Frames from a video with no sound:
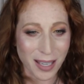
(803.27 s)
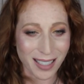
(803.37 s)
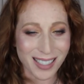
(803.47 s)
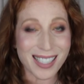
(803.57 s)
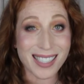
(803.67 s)

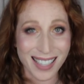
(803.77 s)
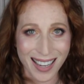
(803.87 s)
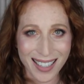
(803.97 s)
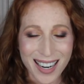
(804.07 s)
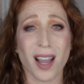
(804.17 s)
being
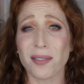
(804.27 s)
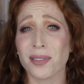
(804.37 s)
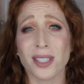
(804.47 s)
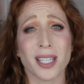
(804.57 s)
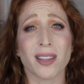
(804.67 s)
said, I
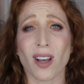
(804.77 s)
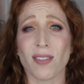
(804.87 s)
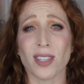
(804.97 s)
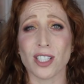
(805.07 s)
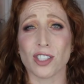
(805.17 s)
really
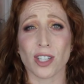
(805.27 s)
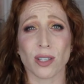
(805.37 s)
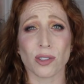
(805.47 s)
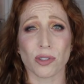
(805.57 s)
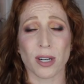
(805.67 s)
love these
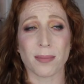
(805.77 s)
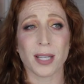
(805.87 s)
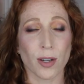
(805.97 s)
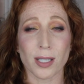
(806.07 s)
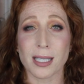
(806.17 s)
gel strips.
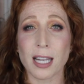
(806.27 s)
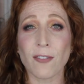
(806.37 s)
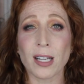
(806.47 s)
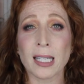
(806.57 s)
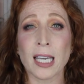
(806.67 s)
There is
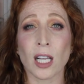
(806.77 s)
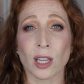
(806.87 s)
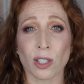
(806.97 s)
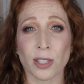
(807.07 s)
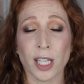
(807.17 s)
definitely a
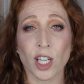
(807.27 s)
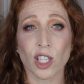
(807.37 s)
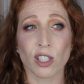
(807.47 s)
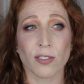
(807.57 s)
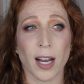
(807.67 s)
learning
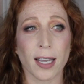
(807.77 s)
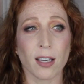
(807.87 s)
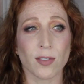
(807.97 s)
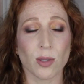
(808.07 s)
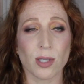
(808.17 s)
curve. I
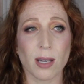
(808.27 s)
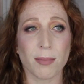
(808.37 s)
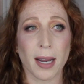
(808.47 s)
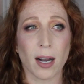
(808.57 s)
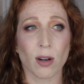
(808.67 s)
have used
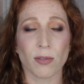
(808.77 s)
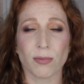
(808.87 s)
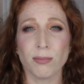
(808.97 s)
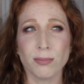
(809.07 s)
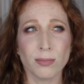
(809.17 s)
them now,
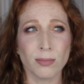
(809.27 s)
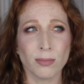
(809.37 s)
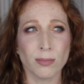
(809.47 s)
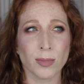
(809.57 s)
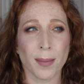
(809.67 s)

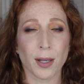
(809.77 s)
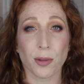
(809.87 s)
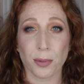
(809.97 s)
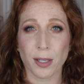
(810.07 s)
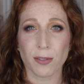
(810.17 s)
mm, about
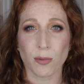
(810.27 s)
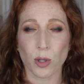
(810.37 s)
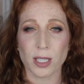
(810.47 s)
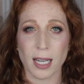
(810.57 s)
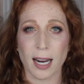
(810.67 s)
three or
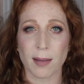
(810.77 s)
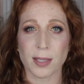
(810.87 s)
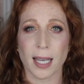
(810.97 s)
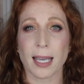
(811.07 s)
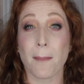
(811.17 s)
four
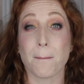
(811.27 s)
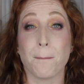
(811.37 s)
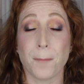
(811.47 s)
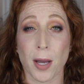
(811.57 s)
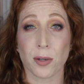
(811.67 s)
times. I
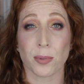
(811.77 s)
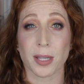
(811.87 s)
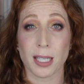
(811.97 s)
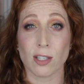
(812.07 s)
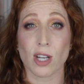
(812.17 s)
get better
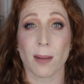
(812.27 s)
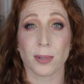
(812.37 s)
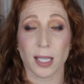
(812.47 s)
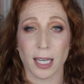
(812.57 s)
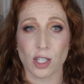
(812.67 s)
with each
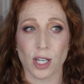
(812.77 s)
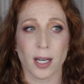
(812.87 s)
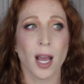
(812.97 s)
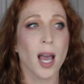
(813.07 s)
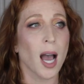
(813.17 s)

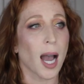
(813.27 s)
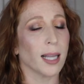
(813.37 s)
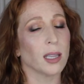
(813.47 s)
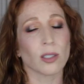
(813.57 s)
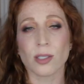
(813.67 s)
application.
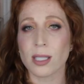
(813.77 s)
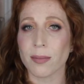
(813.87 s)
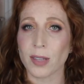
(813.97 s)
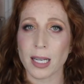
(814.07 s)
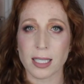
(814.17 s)
I learn
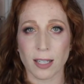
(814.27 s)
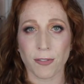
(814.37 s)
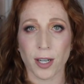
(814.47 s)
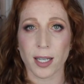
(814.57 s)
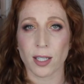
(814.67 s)
something
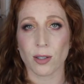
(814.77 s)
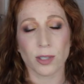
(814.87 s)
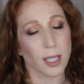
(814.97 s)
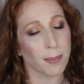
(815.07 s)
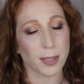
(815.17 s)
different, new
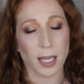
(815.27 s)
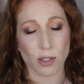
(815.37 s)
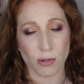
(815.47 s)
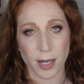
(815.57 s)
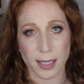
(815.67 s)
tips
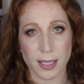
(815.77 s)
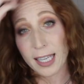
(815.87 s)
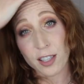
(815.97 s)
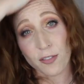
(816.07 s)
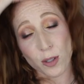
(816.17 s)
and tricks.
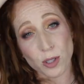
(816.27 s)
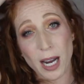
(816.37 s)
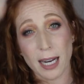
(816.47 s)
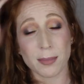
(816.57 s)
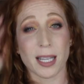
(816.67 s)
In the few
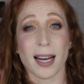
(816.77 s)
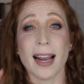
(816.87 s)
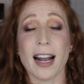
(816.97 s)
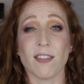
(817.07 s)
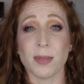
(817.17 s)
times that I
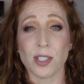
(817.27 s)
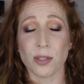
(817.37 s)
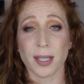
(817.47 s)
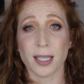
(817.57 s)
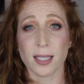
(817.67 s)
have been
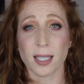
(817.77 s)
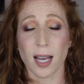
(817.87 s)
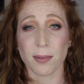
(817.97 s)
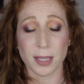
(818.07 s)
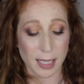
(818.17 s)
doing this,
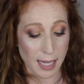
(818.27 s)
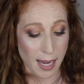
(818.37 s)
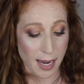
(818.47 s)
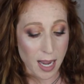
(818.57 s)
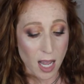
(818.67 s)
I would
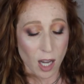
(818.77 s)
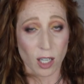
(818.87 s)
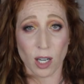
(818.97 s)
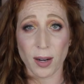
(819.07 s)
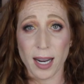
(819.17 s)
say
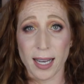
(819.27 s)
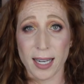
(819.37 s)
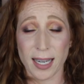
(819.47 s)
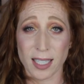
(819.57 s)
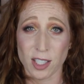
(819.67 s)
go
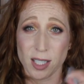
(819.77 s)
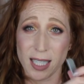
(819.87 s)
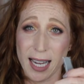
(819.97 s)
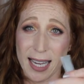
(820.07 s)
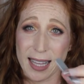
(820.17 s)
ahead and just
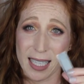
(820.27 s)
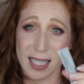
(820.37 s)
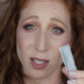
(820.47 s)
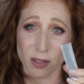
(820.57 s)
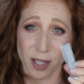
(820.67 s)
take
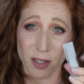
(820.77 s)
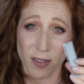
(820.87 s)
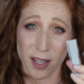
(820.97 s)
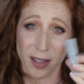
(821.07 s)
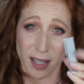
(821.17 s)
this little nail
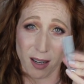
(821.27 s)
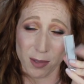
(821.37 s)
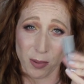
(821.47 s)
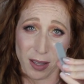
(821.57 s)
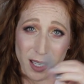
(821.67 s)
file that
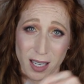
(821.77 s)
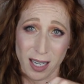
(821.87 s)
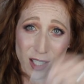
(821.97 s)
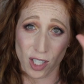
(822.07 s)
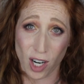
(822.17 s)
comes with it
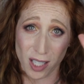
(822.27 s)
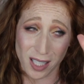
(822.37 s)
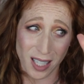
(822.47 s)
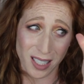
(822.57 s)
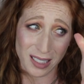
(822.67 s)
and
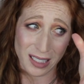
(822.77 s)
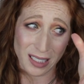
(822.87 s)
toss it